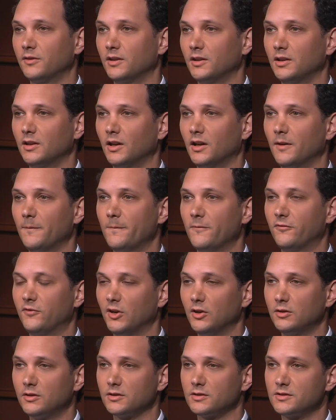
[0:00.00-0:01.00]
the
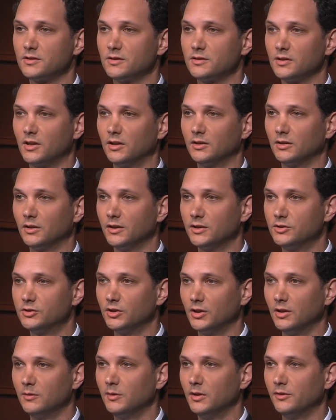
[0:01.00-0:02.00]
focus is on
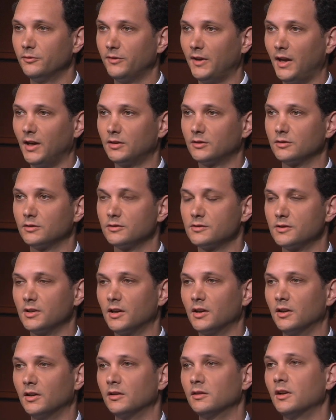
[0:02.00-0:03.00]
legitimate factors
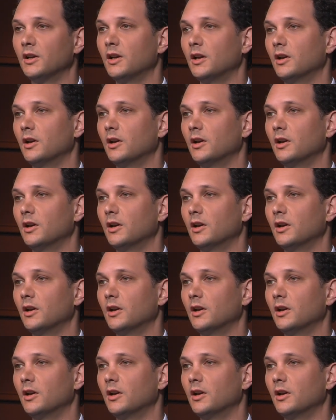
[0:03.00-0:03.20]
that are